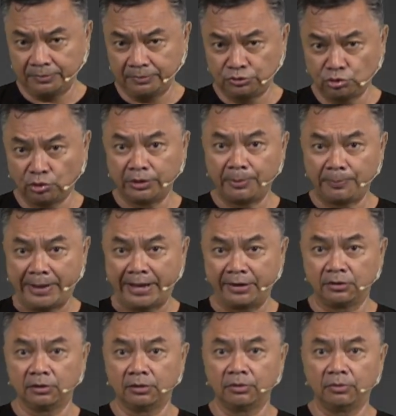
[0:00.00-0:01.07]
joined a
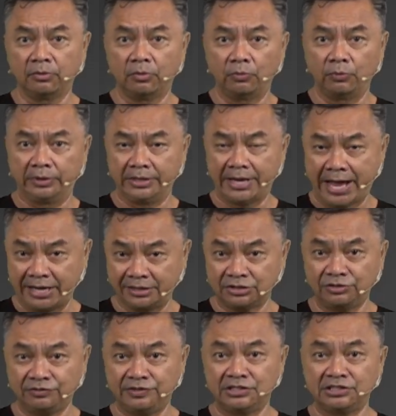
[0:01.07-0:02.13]
panel with
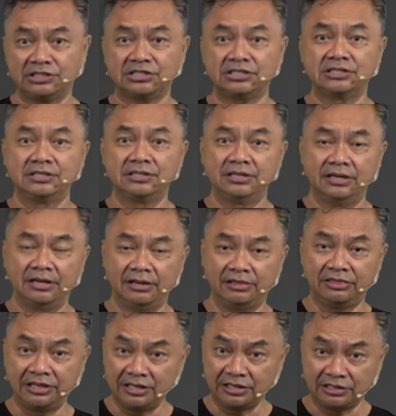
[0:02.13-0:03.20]
activists,
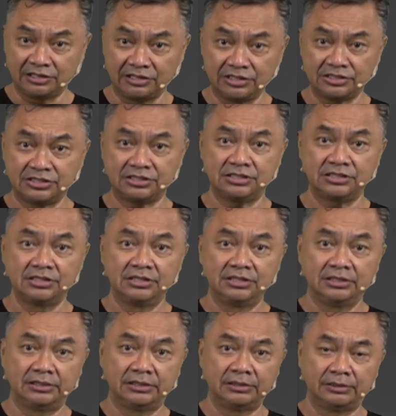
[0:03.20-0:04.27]
thinkers,
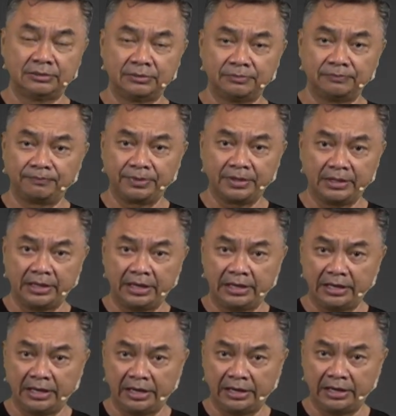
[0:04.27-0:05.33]

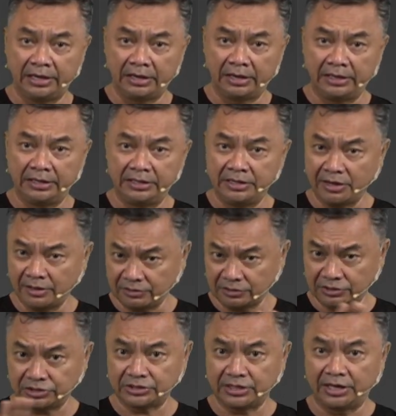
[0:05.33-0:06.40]
and the
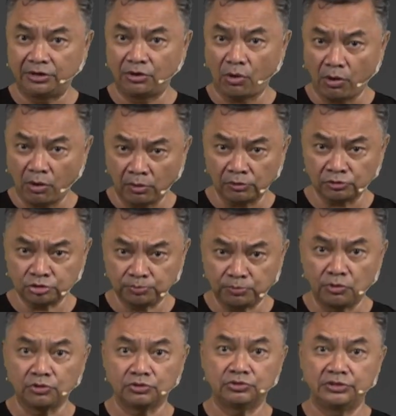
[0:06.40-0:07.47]
others, and they all
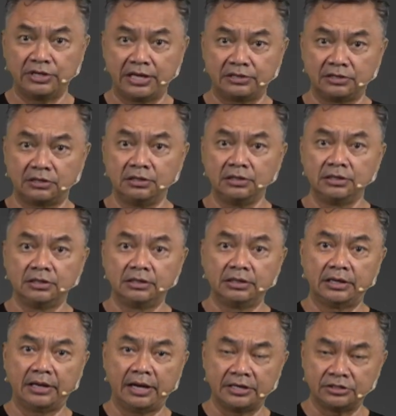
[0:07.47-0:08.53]
spoke together
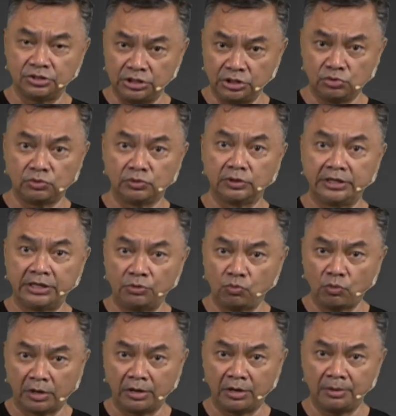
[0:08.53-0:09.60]
as equal in
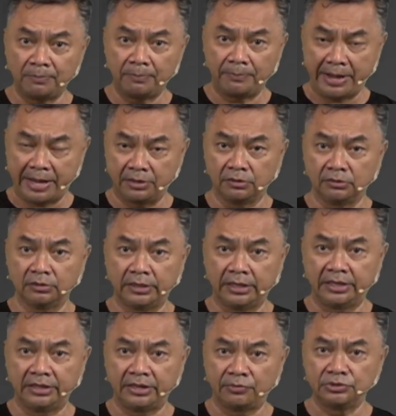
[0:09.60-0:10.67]
one panel.
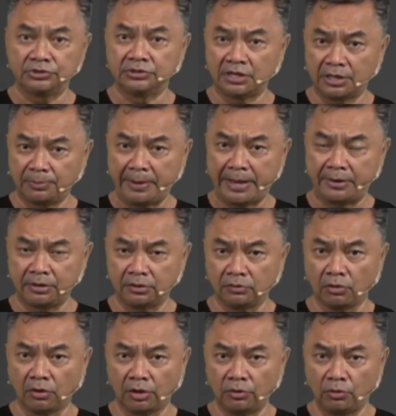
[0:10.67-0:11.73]
And there was another panel
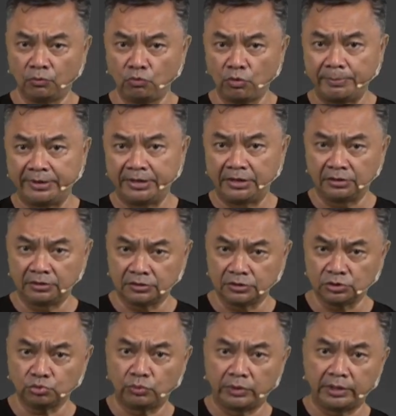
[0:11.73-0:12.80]
on women and
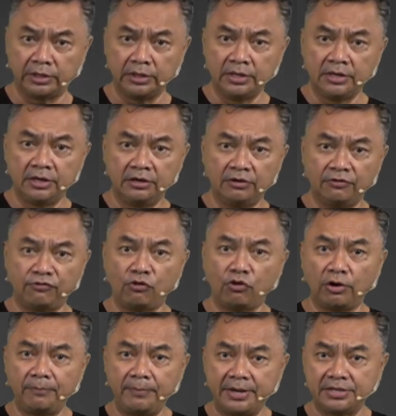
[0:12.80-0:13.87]
girls where the
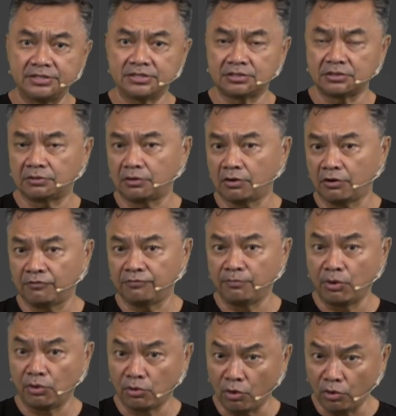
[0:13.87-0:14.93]
foreign minister of
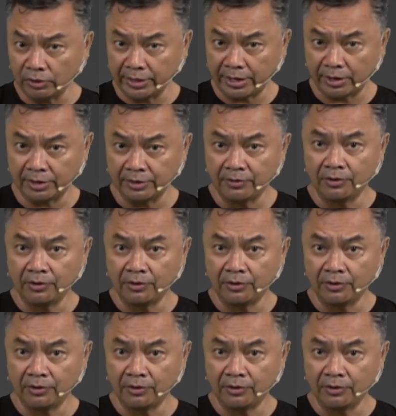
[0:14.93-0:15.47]
Mongolia